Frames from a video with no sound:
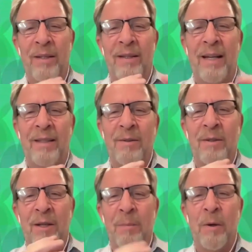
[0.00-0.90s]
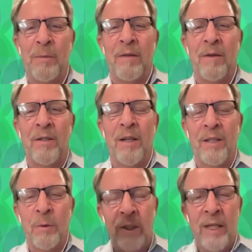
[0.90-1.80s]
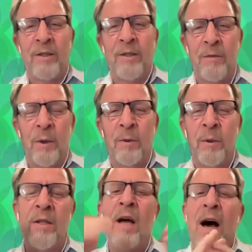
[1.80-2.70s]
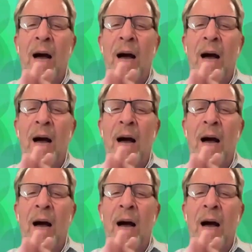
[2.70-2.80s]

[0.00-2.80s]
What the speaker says: that's the purpose of an ontology, project your view on the world.